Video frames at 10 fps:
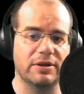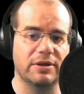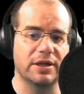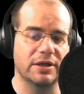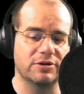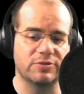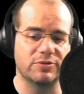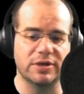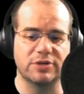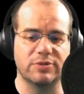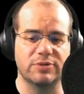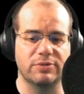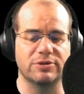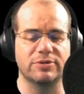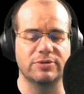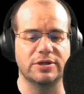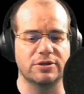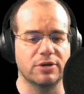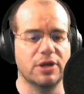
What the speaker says: and there you go, 20, 21, 22.